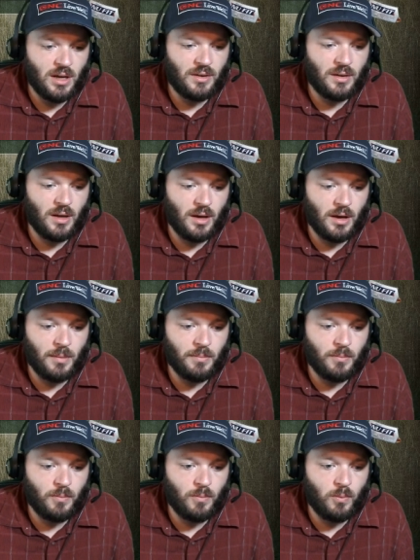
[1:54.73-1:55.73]

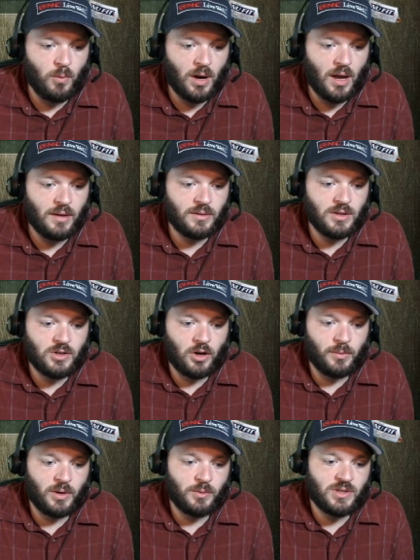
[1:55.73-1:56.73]
um, what I
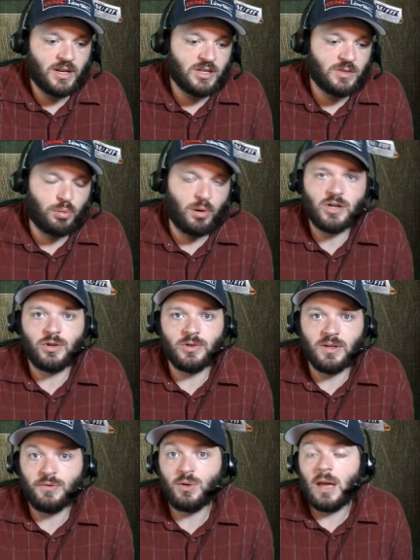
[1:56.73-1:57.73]
determined was that his
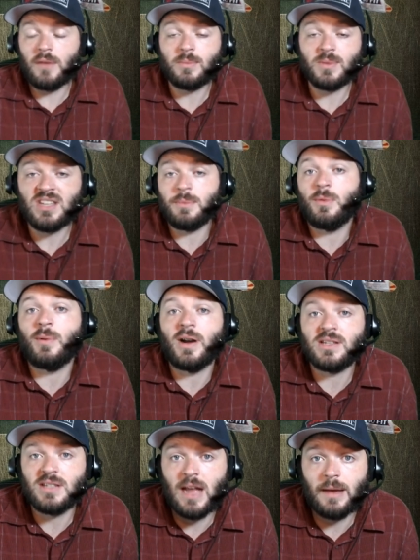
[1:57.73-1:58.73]
pressures, if you gave him the same amount
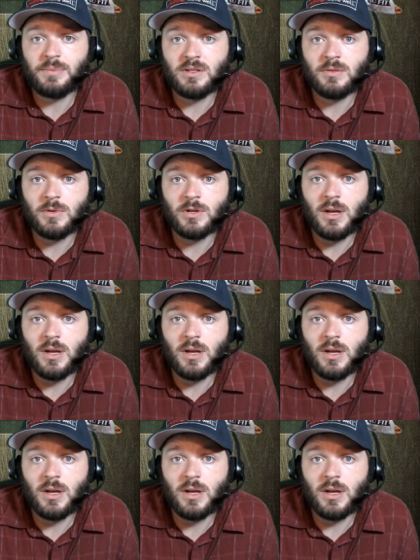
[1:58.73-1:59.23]
of snaps as,